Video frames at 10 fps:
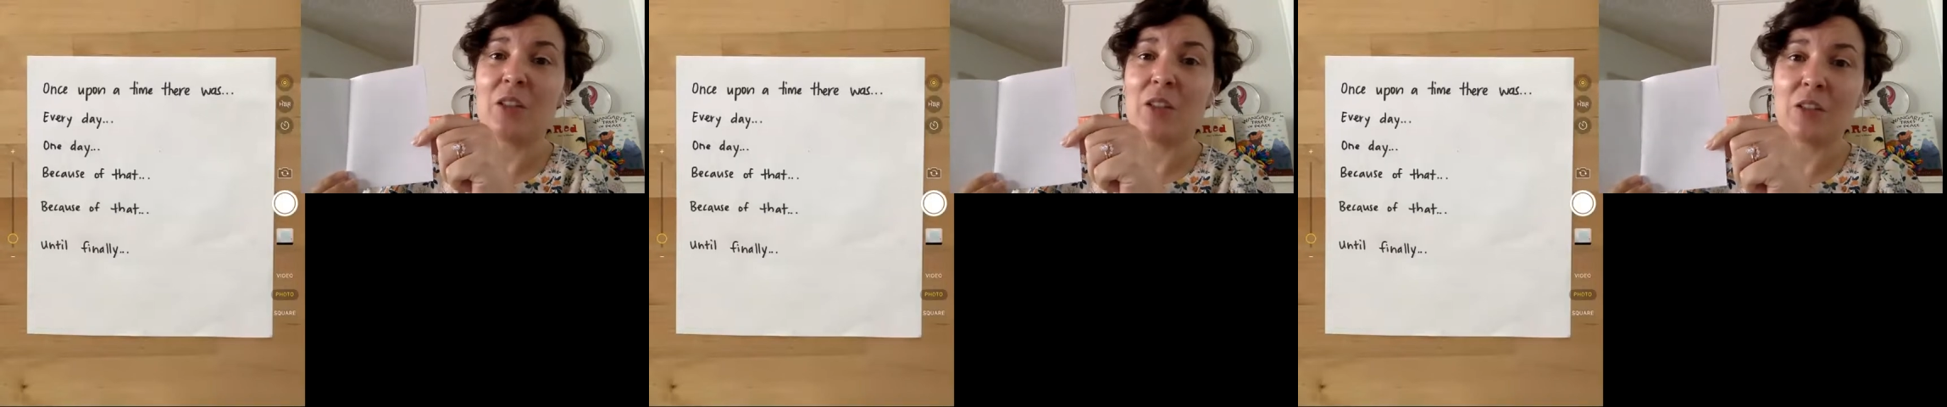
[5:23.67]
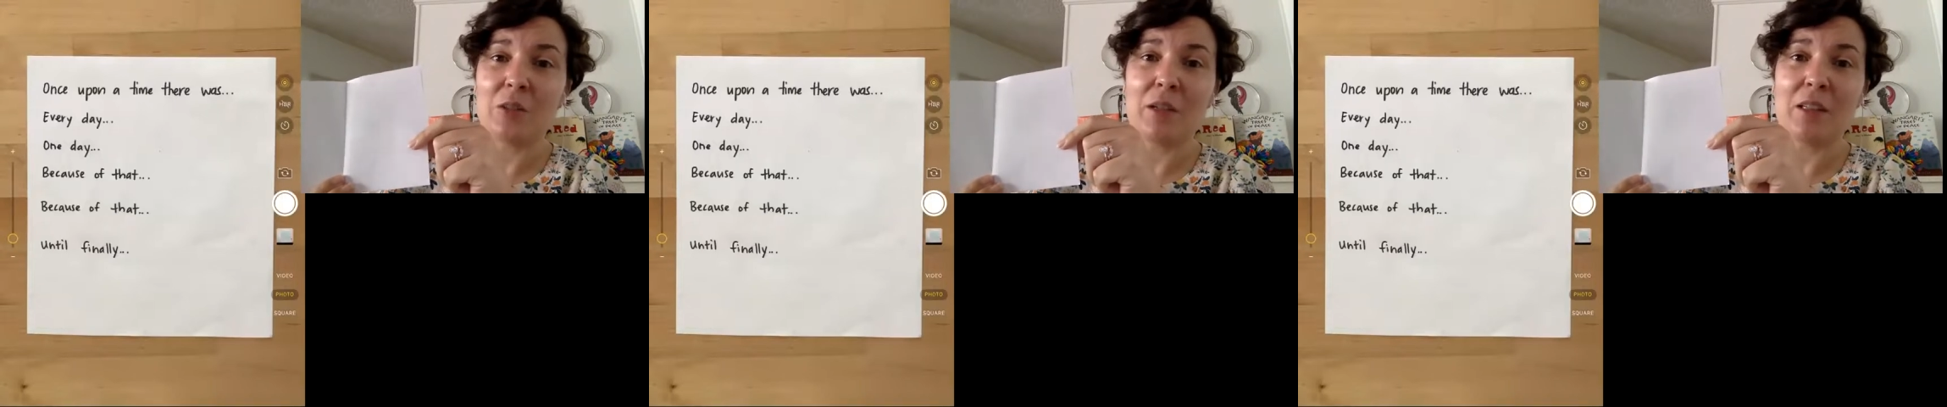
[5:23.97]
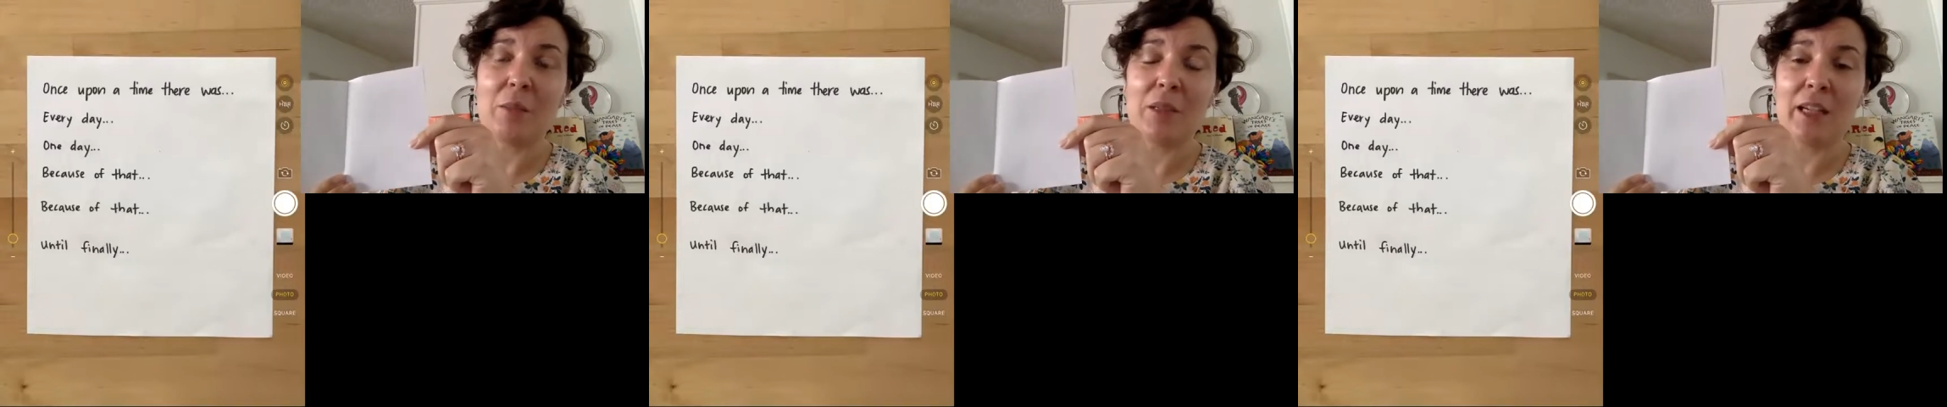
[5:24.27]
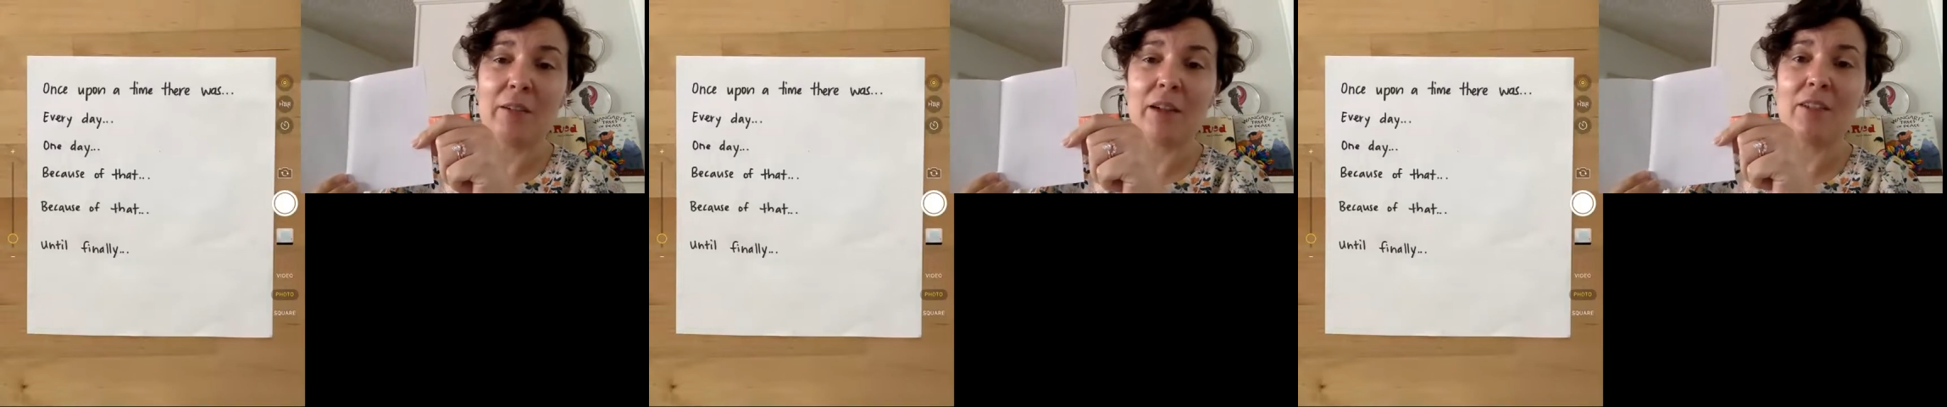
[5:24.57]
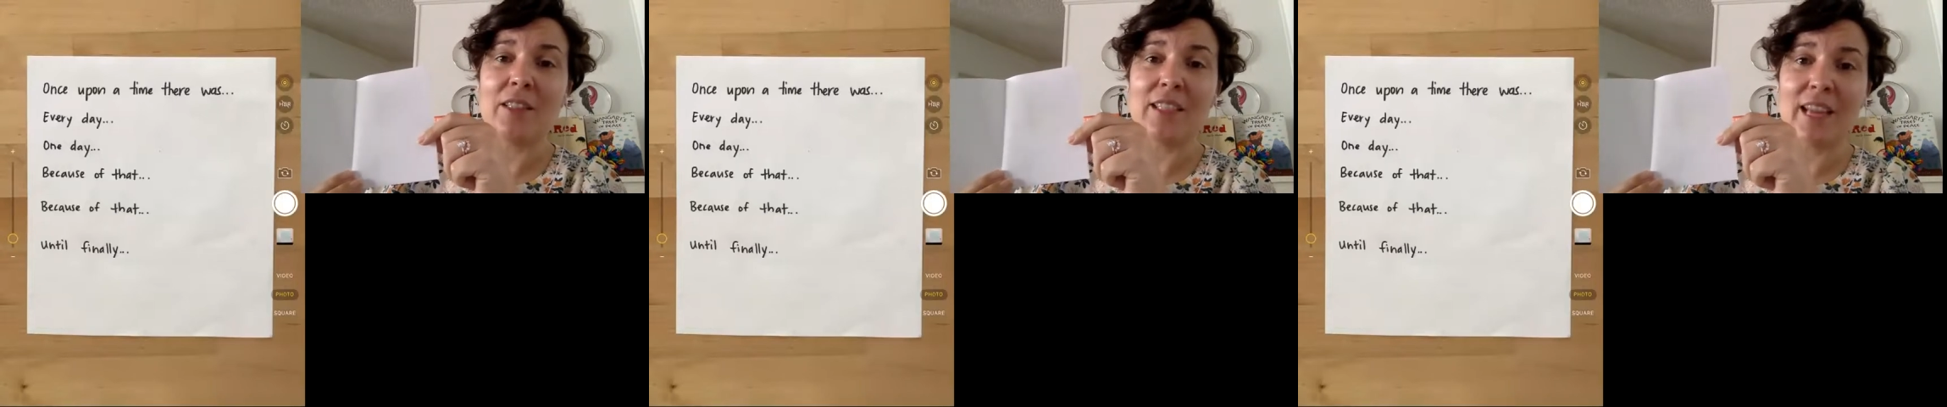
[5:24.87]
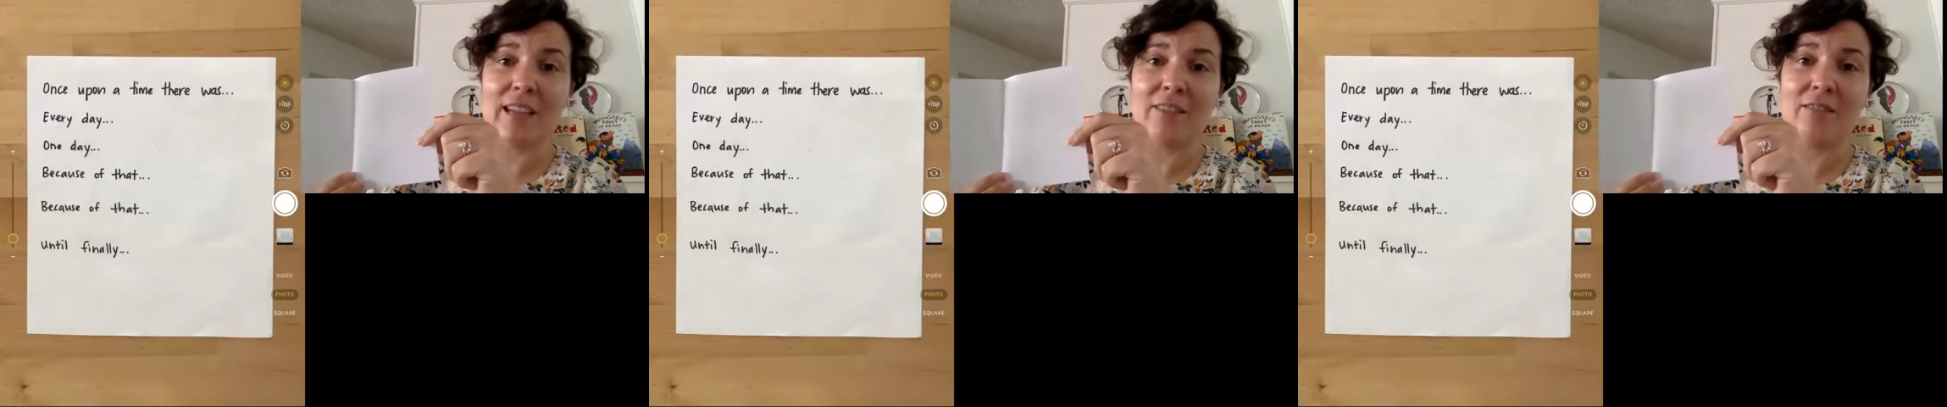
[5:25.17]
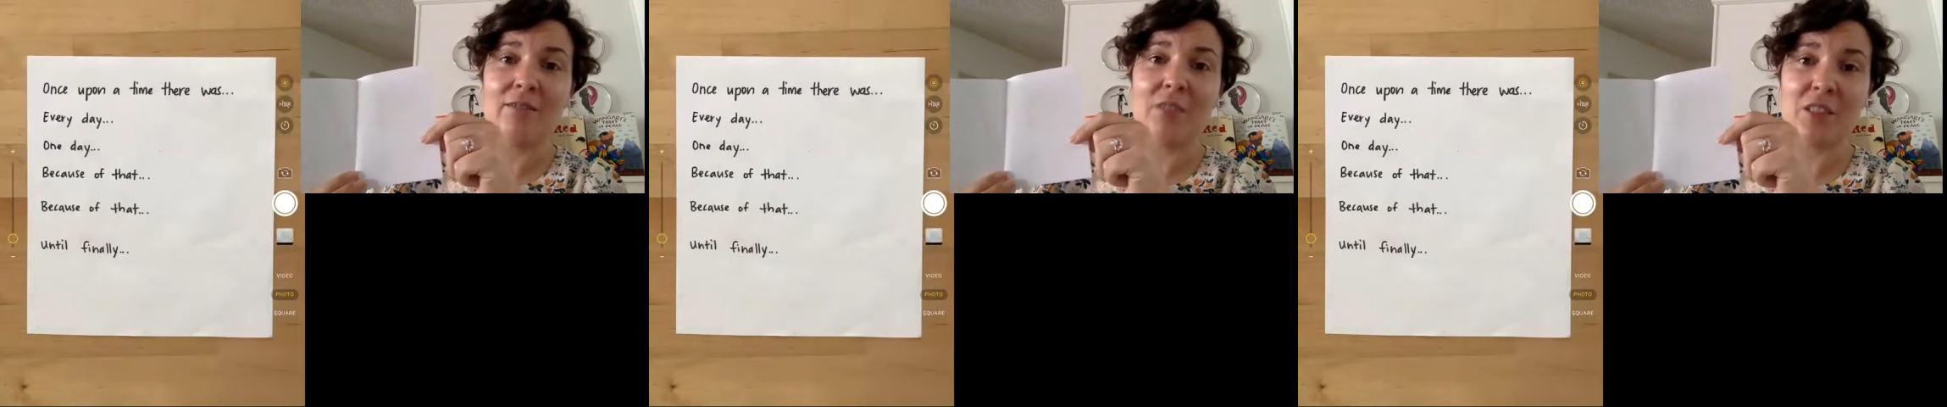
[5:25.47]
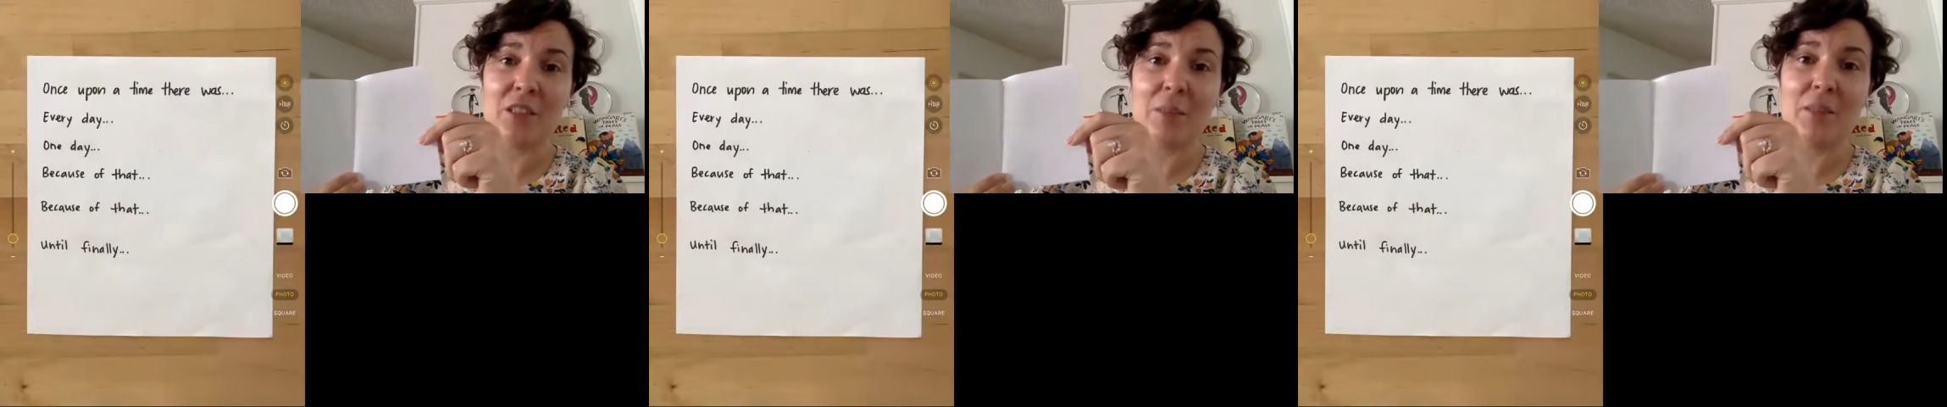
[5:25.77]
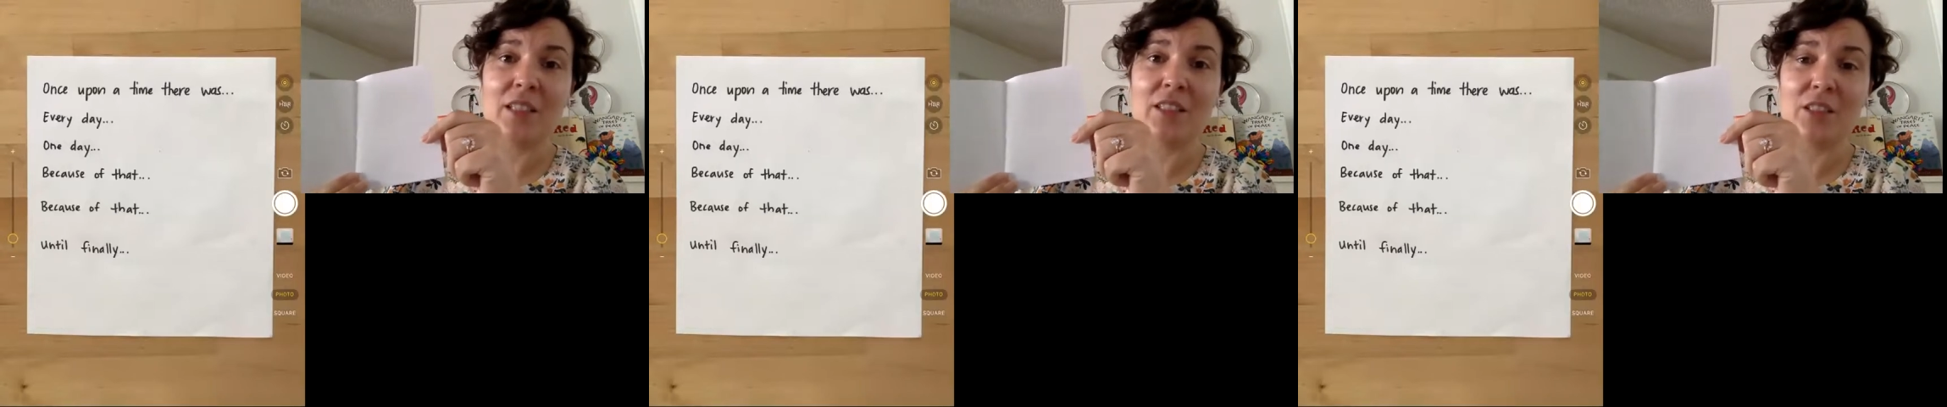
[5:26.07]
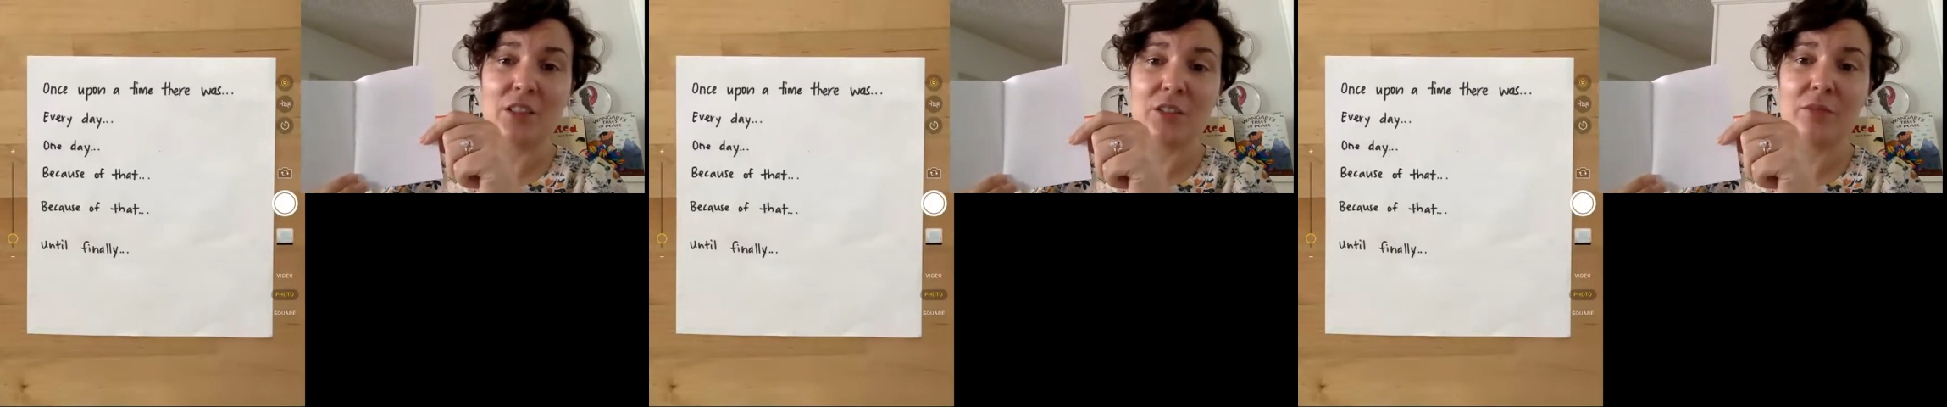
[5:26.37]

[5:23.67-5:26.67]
looked around the playground again for something to do.